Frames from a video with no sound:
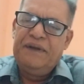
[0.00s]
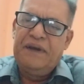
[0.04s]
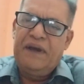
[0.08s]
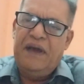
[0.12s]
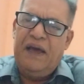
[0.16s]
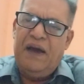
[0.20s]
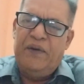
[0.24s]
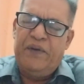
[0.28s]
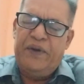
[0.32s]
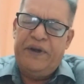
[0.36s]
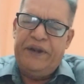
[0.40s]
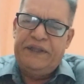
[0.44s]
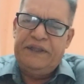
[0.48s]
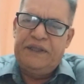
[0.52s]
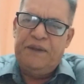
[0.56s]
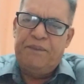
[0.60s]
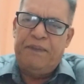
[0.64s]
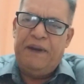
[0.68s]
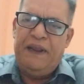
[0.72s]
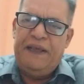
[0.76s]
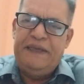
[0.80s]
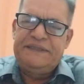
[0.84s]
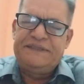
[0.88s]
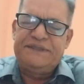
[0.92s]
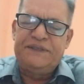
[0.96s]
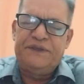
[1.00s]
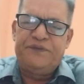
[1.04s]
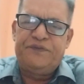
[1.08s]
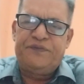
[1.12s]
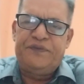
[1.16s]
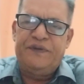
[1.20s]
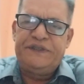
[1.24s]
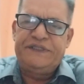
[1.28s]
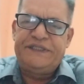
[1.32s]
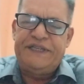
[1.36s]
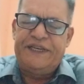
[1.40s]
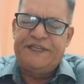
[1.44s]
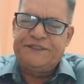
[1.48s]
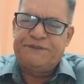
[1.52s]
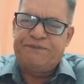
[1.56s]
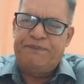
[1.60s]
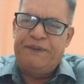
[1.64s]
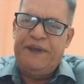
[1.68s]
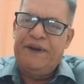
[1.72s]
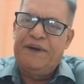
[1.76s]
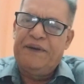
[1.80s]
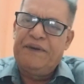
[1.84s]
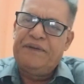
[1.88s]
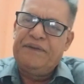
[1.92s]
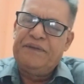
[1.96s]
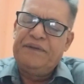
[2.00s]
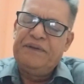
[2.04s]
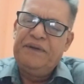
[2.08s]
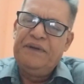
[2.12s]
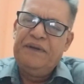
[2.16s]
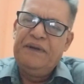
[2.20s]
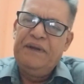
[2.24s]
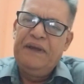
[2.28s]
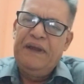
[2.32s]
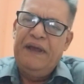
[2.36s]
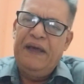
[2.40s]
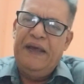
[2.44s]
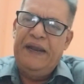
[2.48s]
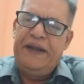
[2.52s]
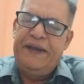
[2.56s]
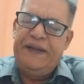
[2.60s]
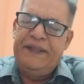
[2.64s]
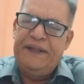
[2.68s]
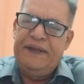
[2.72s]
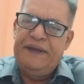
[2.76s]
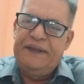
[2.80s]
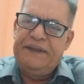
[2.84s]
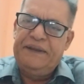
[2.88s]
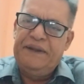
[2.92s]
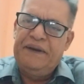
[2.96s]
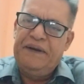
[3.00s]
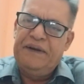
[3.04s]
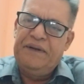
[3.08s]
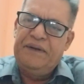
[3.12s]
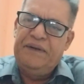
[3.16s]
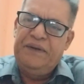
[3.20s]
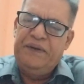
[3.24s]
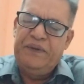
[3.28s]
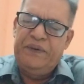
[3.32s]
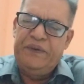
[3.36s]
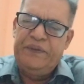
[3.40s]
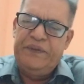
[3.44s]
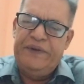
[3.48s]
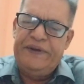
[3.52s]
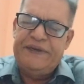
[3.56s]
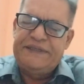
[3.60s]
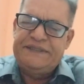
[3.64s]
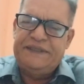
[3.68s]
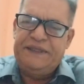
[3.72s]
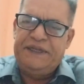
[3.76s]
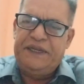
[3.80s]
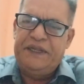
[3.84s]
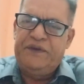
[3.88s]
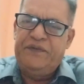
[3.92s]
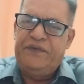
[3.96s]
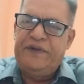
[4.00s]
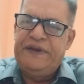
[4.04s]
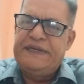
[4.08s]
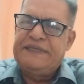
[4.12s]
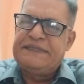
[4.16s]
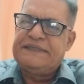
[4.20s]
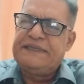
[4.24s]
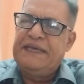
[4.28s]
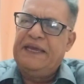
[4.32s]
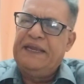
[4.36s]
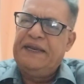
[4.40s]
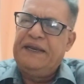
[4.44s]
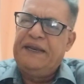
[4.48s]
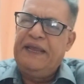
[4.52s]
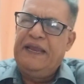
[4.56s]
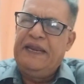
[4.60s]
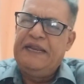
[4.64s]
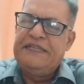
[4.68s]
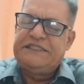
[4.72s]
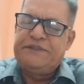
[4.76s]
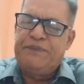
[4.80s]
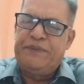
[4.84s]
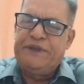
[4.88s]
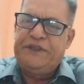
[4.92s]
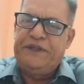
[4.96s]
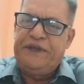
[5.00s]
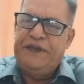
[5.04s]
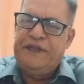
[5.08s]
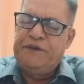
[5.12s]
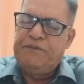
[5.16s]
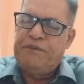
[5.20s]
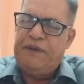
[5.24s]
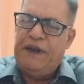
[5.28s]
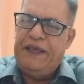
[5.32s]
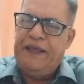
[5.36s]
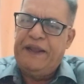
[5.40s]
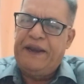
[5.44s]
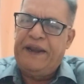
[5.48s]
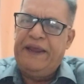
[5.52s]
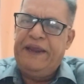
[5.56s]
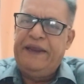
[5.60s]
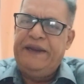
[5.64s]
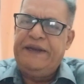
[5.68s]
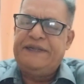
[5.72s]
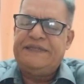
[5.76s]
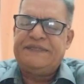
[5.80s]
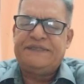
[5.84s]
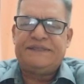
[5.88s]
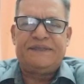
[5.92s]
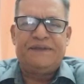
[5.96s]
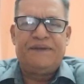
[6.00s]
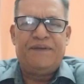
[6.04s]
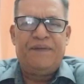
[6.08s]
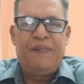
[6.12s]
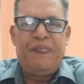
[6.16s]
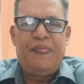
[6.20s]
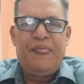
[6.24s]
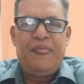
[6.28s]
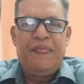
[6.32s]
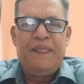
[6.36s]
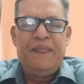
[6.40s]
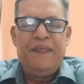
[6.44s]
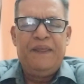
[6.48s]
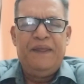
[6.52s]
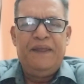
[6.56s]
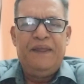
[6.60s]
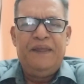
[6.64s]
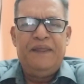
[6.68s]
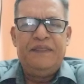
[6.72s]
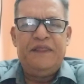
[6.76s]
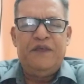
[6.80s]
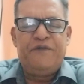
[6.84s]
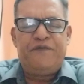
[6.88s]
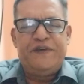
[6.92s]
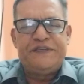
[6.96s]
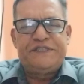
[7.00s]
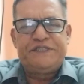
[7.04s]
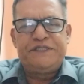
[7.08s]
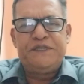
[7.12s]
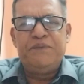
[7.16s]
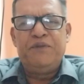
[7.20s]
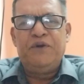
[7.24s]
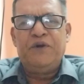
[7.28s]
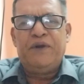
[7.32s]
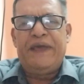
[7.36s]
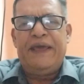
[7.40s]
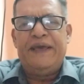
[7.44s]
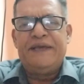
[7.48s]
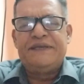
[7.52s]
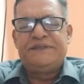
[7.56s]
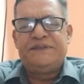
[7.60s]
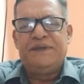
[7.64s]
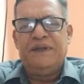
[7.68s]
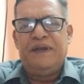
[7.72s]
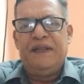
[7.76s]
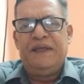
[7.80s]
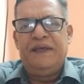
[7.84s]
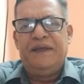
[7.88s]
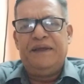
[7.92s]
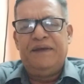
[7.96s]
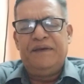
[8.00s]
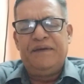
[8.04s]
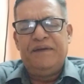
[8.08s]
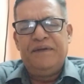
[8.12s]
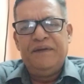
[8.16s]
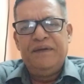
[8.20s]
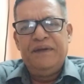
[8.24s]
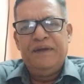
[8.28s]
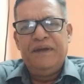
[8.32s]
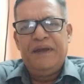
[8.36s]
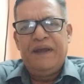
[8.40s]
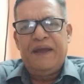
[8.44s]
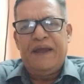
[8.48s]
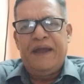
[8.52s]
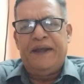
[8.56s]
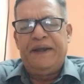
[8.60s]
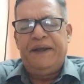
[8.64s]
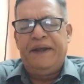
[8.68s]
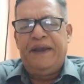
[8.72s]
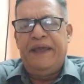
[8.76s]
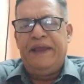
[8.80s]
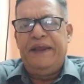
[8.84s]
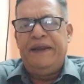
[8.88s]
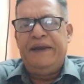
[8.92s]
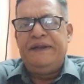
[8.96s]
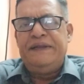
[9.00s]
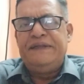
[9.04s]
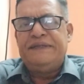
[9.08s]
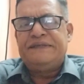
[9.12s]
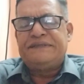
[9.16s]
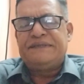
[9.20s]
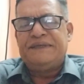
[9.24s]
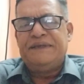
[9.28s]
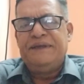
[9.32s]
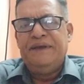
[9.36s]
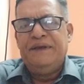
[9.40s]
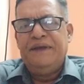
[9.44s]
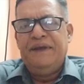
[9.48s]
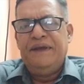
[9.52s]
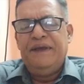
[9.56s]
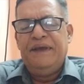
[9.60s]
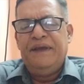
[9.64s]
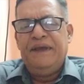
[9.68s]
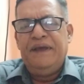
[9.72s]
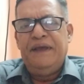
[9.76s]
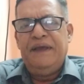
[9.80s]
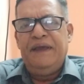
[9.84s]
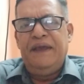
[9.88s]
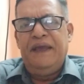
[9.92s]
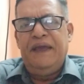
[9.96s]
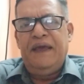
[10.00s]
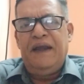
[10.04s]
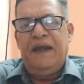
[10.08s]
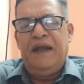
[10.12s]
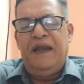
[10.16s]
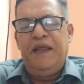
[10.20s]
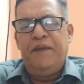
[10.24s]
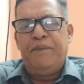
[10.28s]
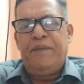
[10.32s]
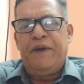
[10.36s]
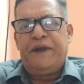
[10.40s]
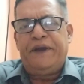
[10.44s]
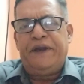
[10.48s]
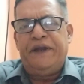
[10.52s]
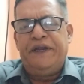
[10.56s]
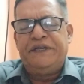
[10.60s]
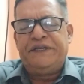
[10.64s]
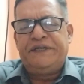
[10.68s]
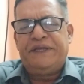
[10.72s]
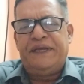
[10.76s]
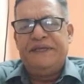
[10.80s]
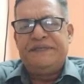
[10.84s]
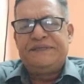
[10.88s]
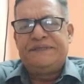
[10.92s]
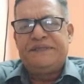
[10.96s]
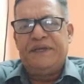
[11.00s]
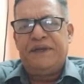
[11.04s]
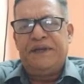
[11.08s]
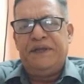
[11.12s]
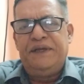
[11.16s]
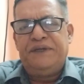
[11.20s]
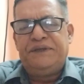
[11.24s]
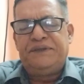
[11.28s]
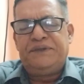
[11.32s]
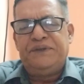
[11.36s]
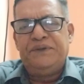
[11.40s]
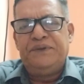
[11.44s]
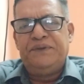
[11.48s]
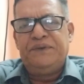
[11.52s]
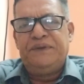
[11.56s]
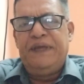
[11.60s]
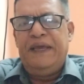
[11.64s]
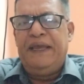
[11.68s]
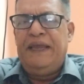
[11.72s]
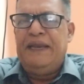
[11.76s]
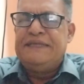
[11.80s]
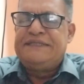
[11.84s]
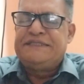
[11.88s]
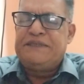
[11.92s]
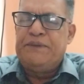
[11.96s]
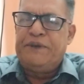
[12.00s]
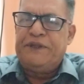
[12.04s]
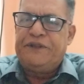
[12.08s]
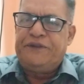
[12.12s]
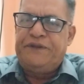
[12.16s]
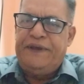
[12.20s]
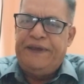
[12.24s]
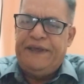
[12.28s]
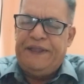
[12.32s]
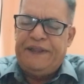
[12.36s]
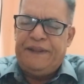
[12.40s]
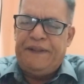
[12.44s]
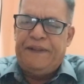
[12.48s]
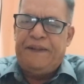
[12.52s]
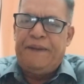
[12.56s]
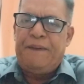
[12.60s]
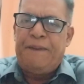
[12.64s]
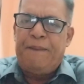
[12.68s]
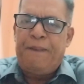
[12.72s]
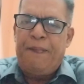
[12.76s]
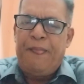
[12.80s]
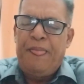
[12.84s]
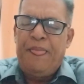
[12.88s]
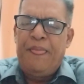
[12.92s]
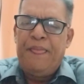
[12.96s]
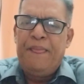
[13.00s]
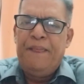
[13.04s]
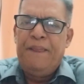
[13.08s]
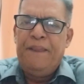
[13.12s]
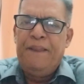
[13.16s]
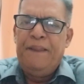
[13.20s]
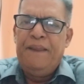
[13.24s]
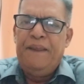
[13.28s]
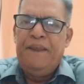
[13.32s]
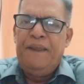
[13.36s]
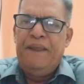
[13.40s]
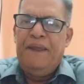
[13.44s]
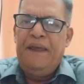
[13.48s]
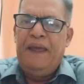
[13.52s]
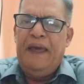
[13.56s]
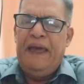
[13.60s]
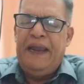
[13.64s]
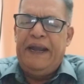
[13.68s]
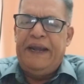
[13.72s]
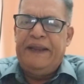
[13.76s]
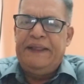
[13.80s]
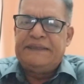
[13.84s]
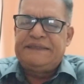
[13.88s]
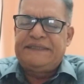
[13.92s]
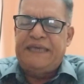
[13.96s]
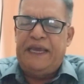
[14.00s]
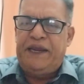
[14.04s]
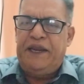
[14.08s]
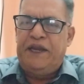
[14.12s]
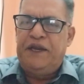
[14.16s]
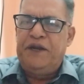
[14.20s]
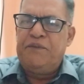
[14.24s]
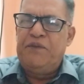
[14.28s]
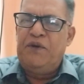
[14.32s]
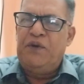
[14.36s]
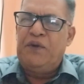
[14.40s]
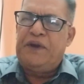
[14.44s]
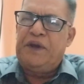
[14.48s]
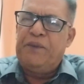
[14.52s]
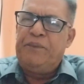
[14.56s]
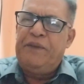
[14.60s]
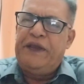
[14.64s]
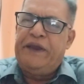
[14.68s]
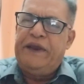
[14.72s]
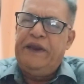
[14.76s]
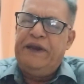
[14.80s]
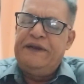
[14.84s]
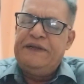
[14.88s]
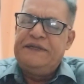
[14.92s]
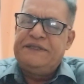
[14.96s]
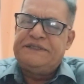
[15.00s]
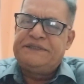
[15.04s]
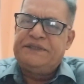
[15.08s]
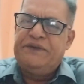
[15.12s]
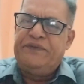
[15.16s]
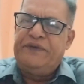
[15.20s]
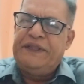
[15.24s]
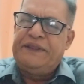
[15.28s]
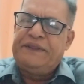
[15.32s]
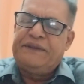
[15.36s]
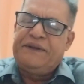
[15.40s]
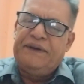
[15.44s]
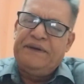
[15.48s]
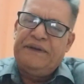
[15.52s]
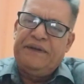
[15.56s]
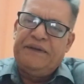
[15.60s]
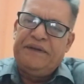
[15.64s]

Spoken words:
covering the plays of Shakespeare and the other university wits and Elizabethan playwrights. The first book actually contains early British history to the Elizabethan. And the second book begins with